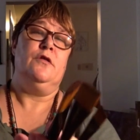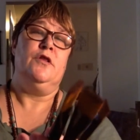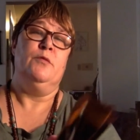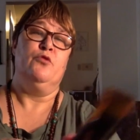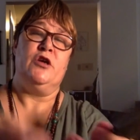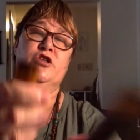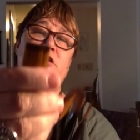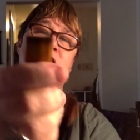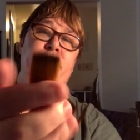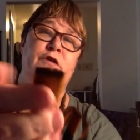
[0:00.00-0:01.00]
the,
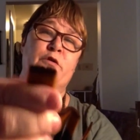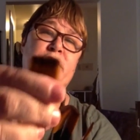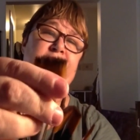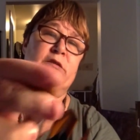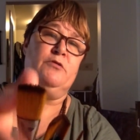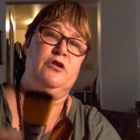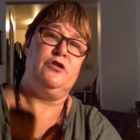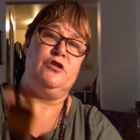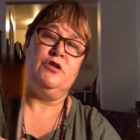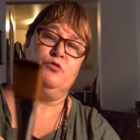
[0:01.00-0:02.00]
brushes are very similar
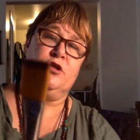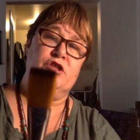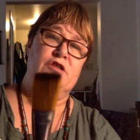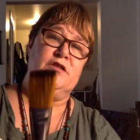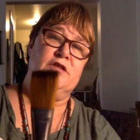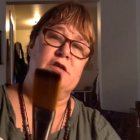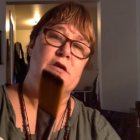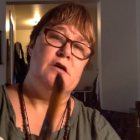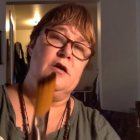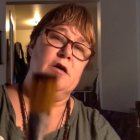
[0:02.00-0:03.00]
to the brushes
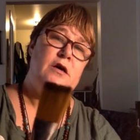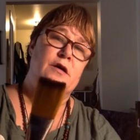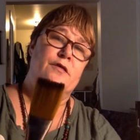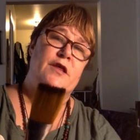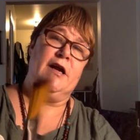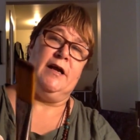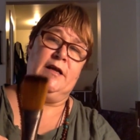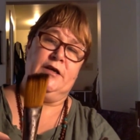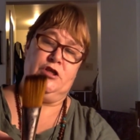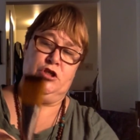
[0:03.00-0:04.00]
that I
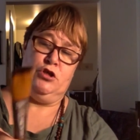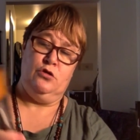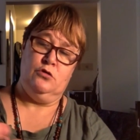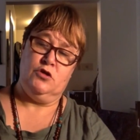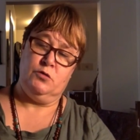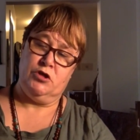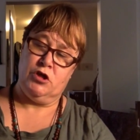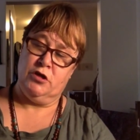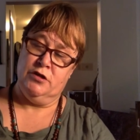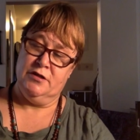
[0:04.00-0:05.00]
like to use, which
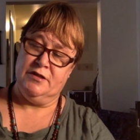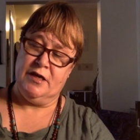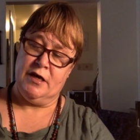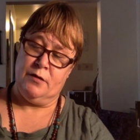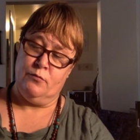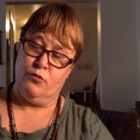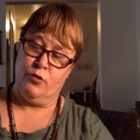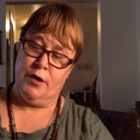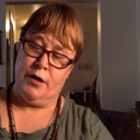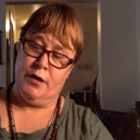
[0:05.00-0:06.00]
are the Zen
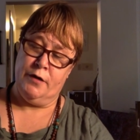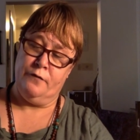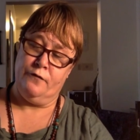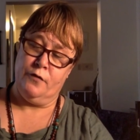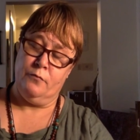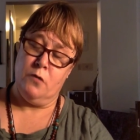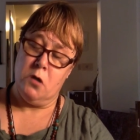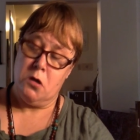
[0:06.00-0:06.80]
brand from,